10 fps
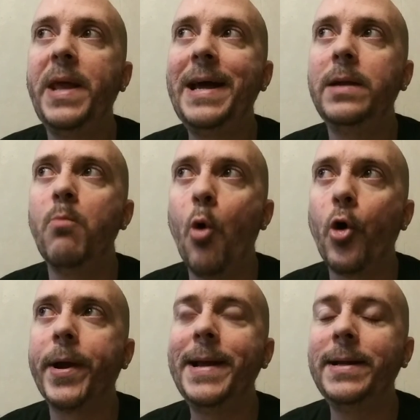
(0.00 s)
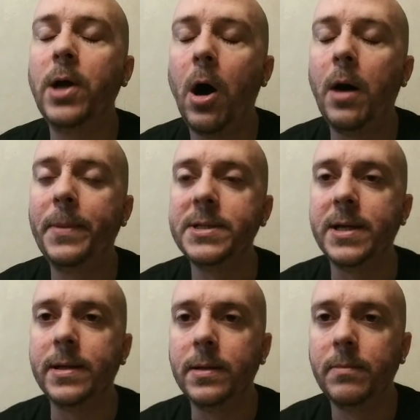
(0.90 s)
and more
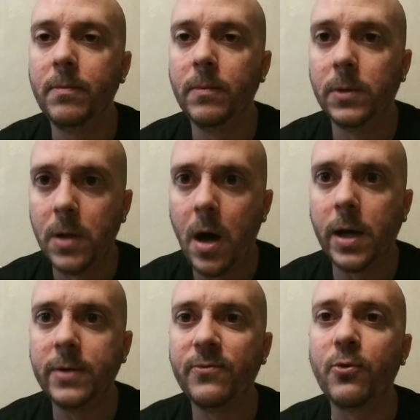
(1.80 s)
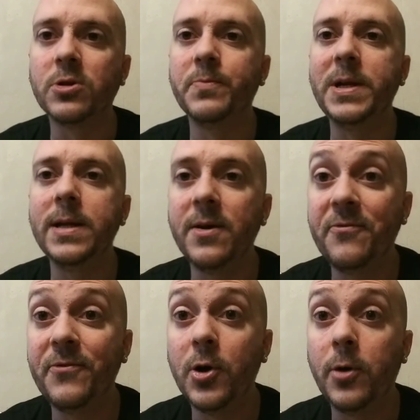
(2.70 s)
incompetent law enforcement in a
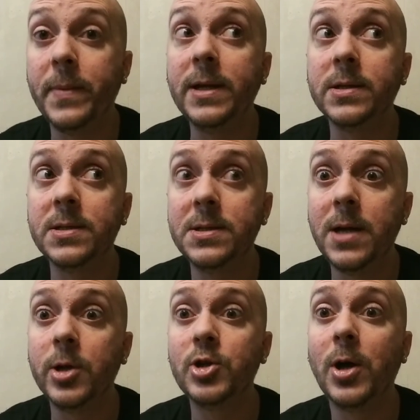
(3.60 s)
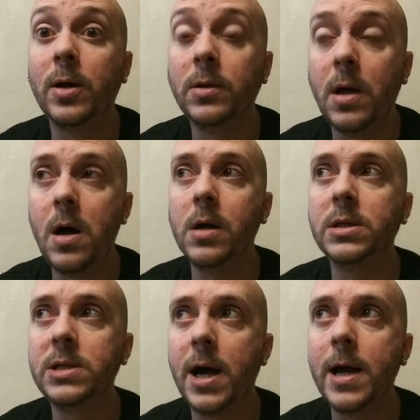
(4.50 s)
film in such a
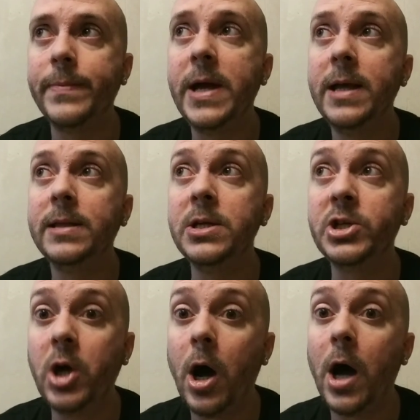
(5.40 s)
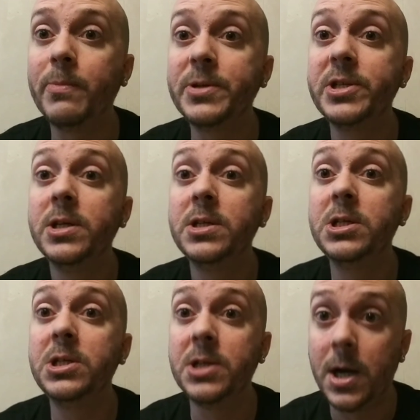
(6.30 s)
long time. These cops
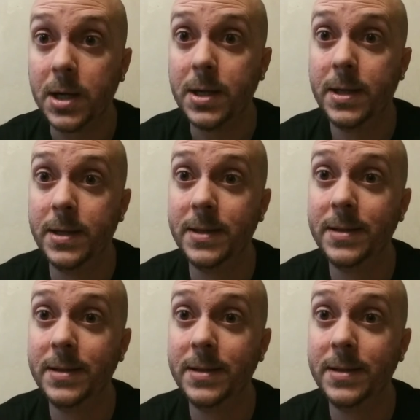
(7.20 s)
suck.